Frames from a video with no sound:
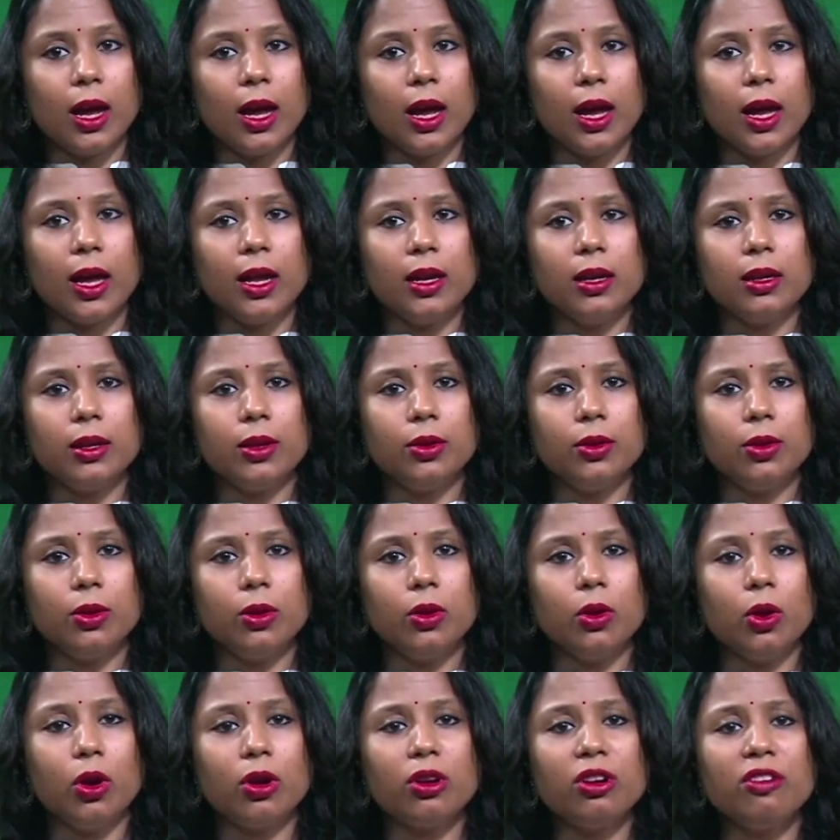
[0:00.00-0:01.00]
And, a
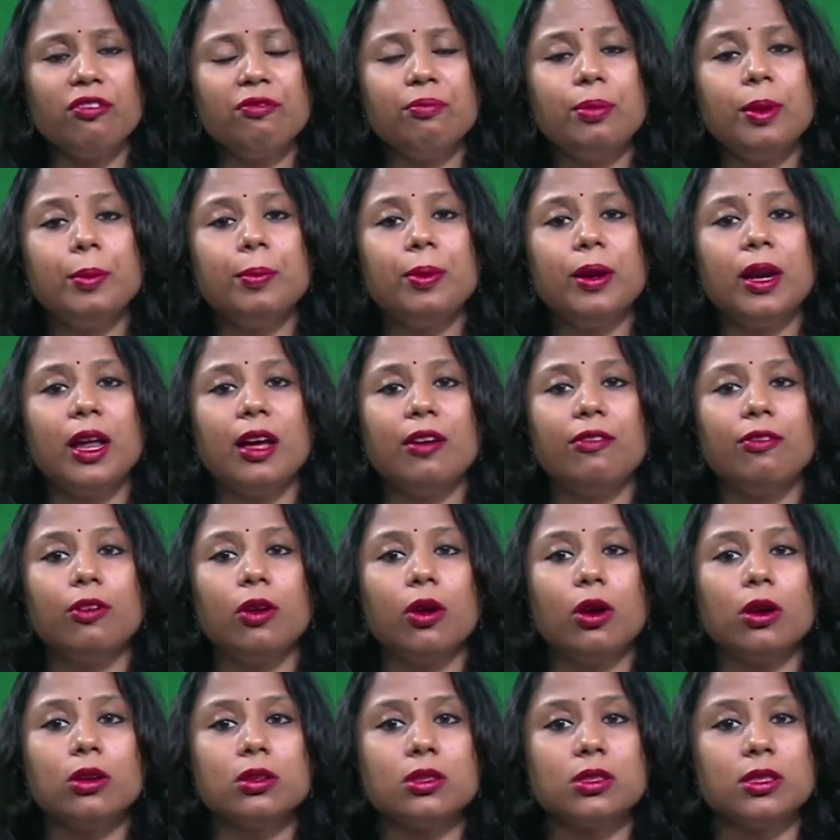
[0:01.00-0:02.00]
lot of people have
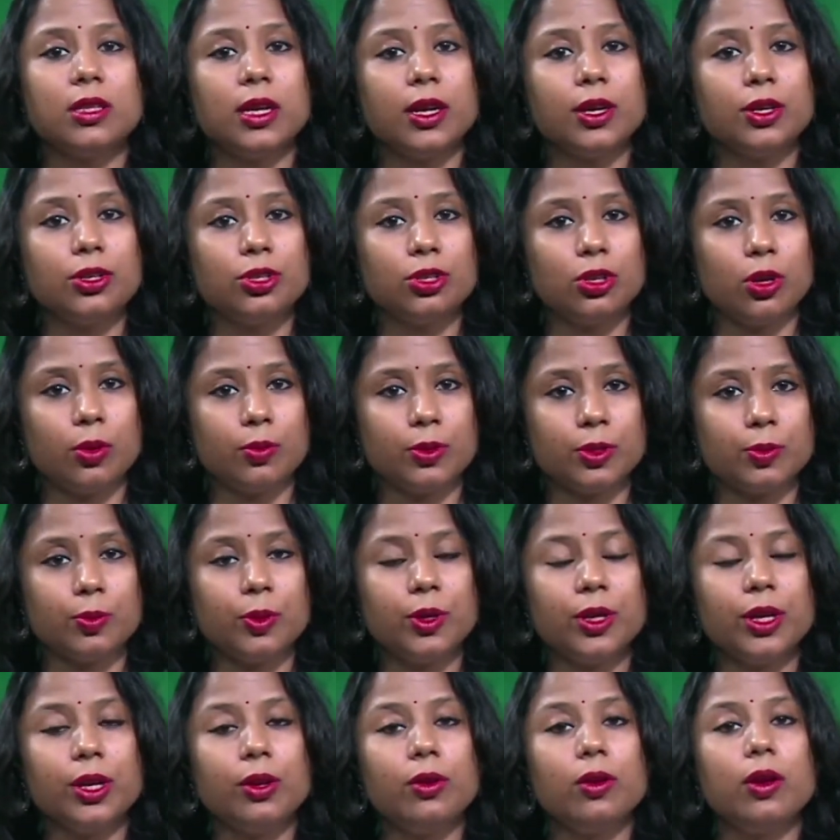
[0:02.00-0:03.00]
lost their jobs,
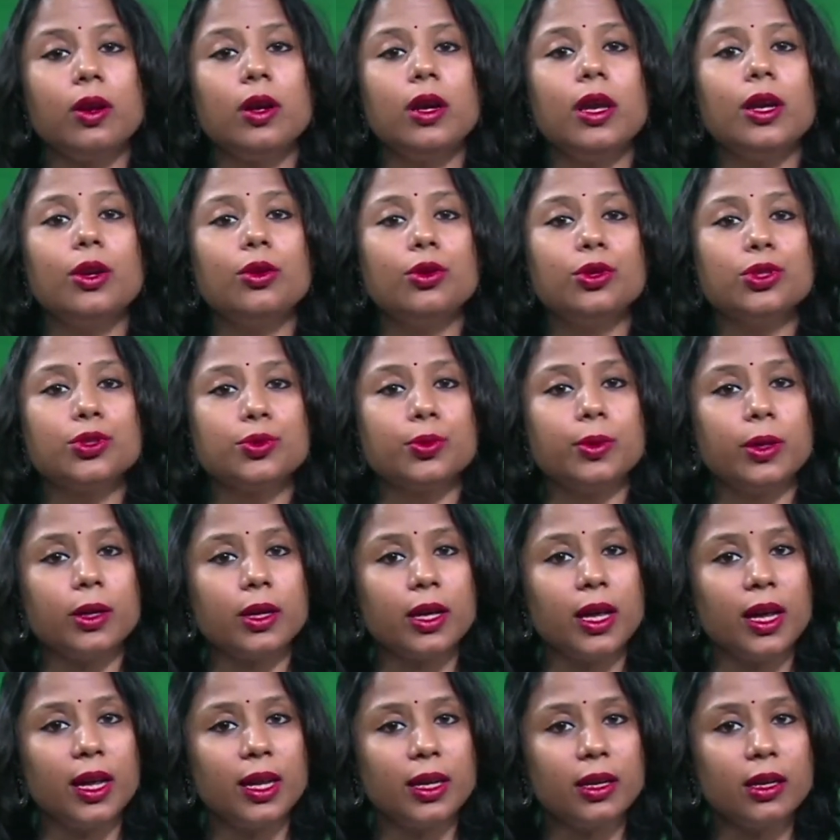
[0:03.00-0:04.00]
particularly those
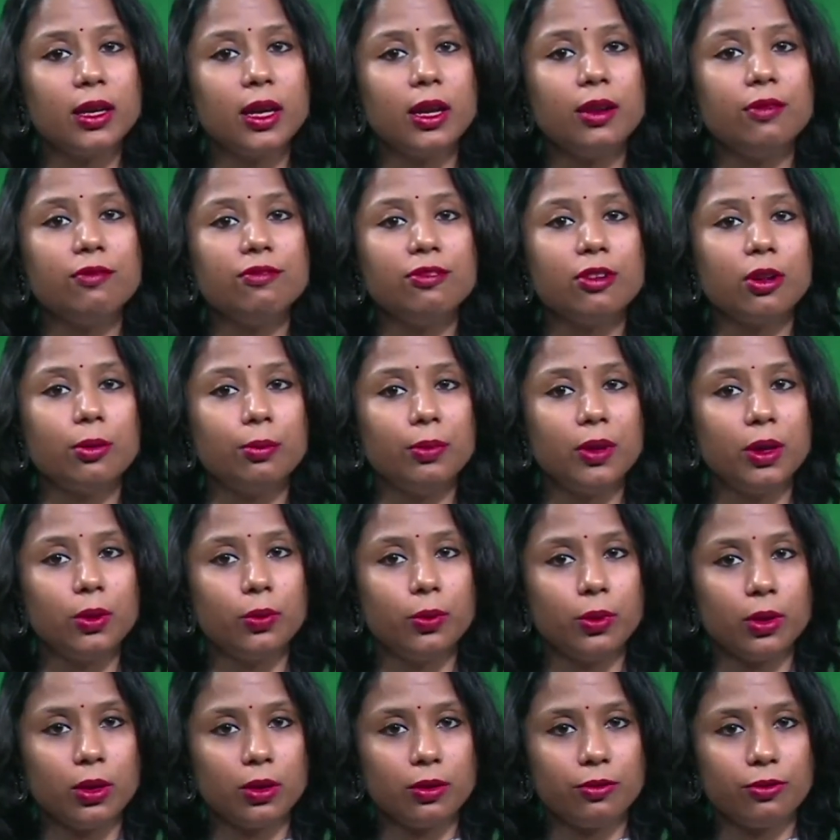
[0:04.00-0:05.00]
working in the informal
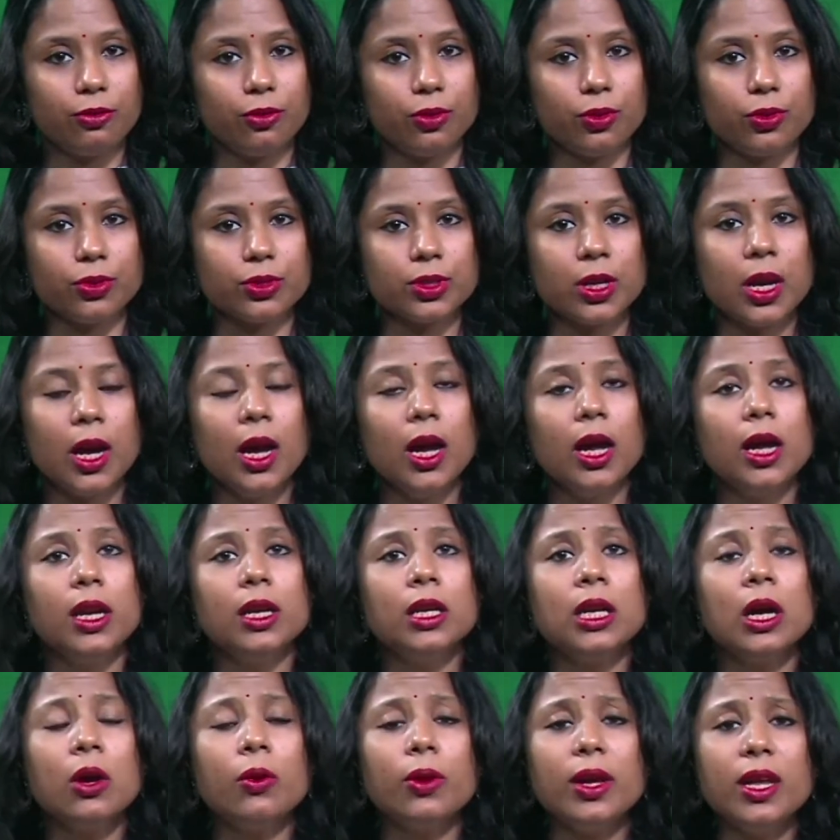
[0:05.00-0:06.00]
workforce.
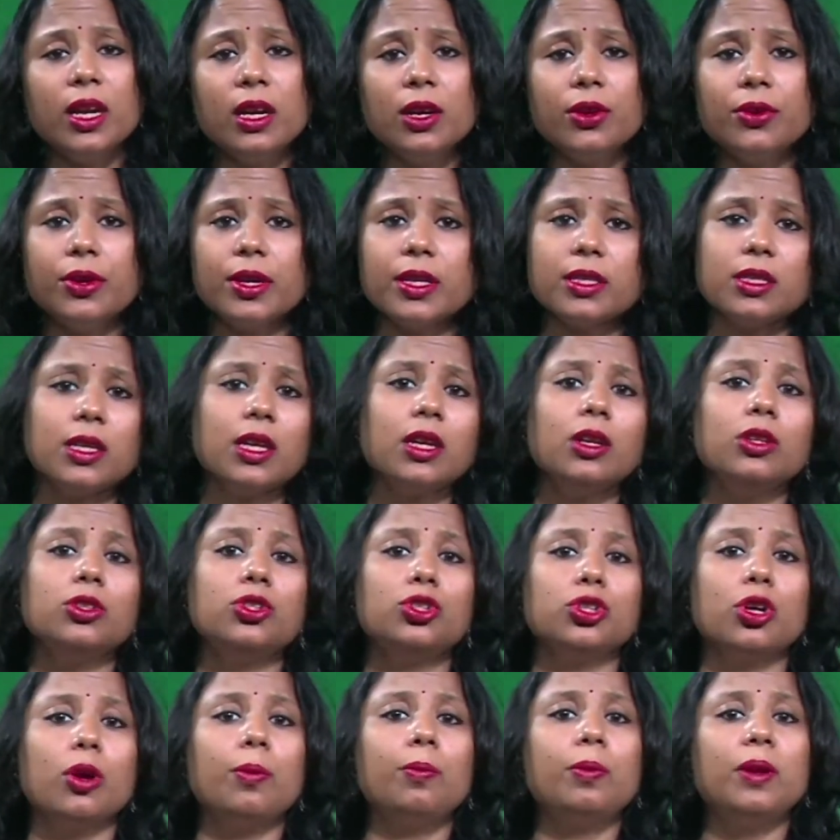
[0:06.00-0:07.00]
Now, increasing
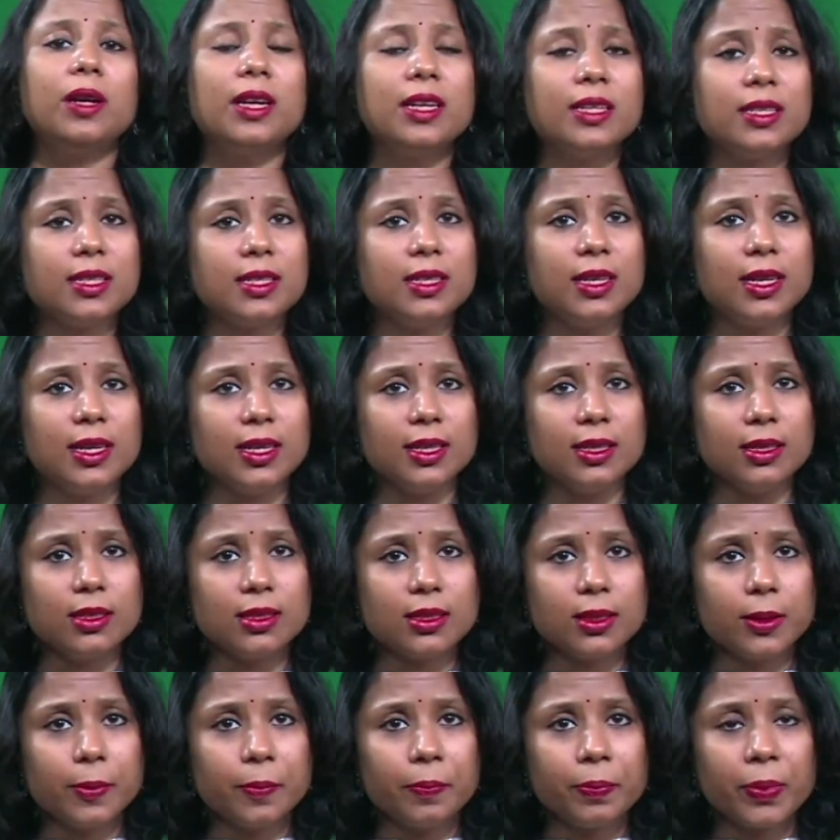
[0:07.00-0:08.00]

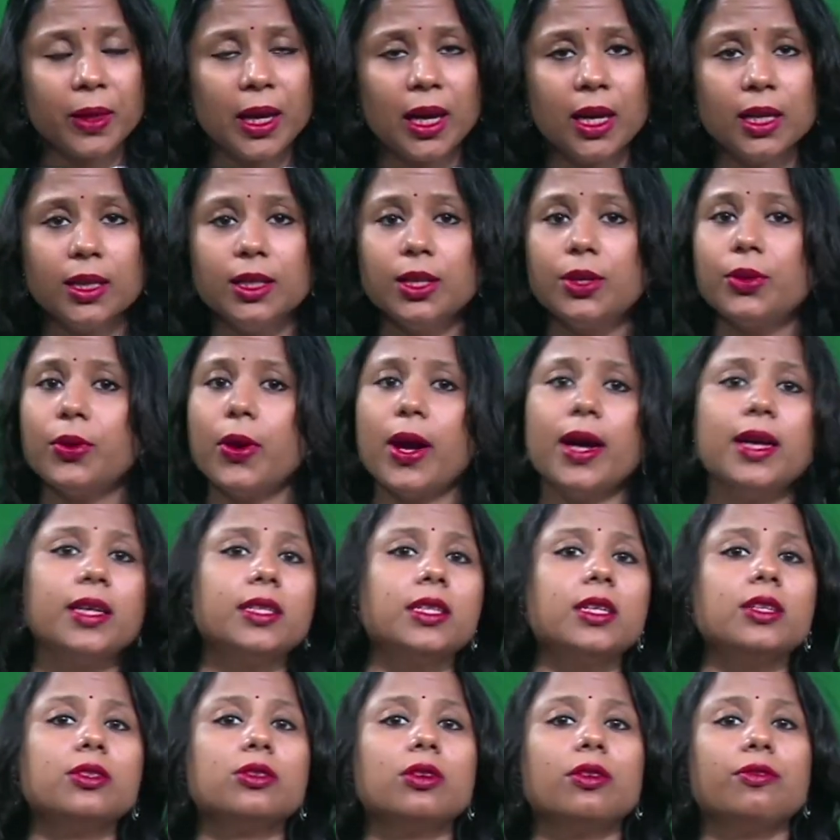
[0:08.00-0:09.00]
joblessness, the
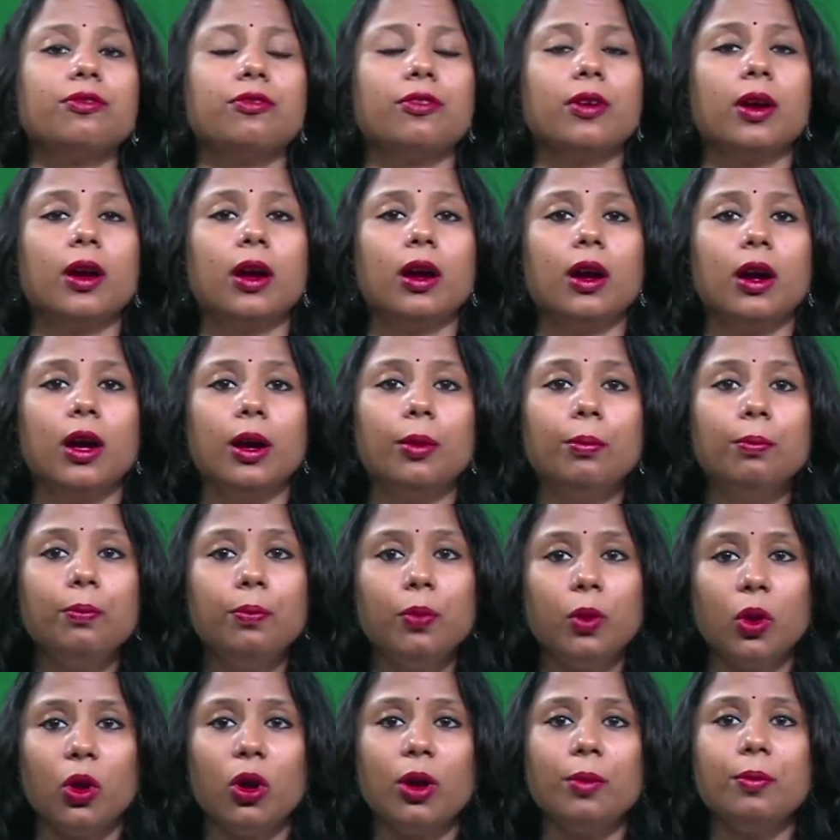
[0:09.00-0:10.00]
crisis of
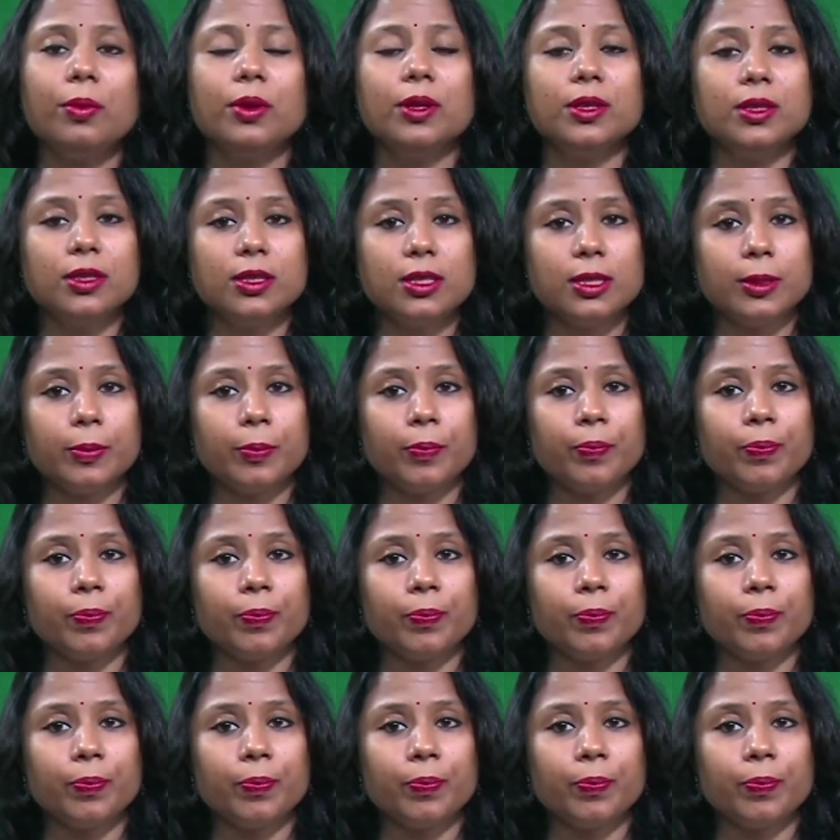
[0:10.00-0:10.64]
employment